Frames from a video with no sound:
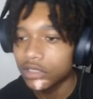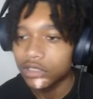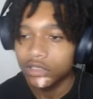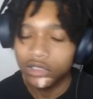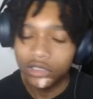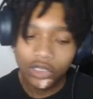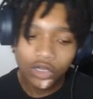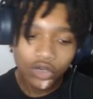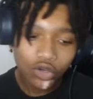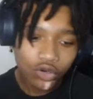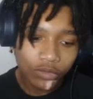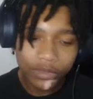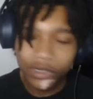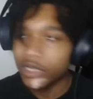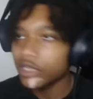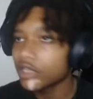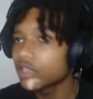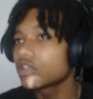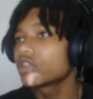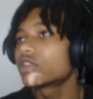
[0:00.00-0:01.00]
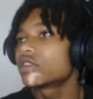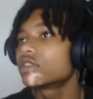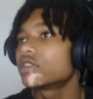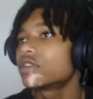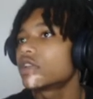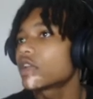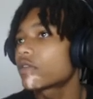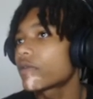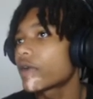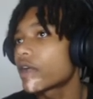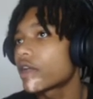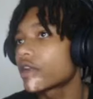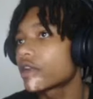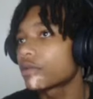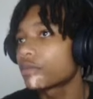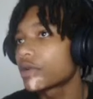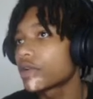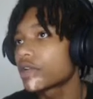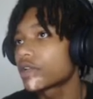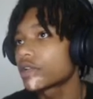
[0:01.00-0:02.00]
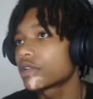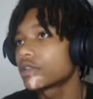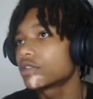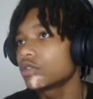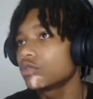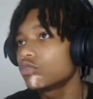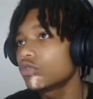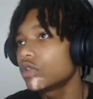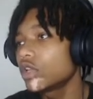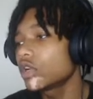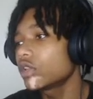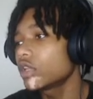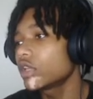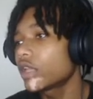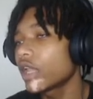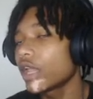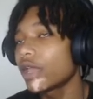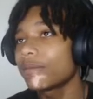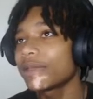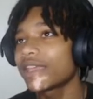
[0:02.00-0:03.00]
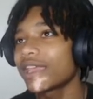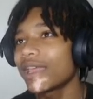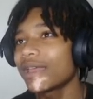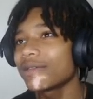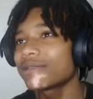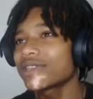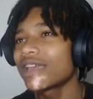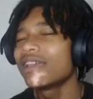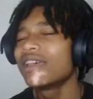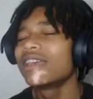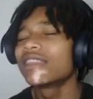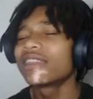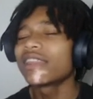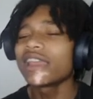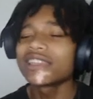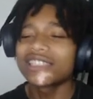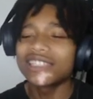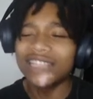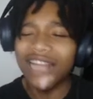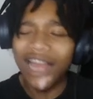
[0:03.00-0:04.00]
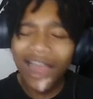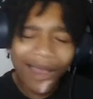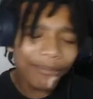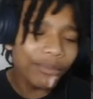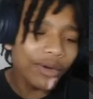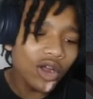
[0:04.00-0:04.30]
No, bro. You're a dick rider, bro. You literally came to game chat. Like, stop,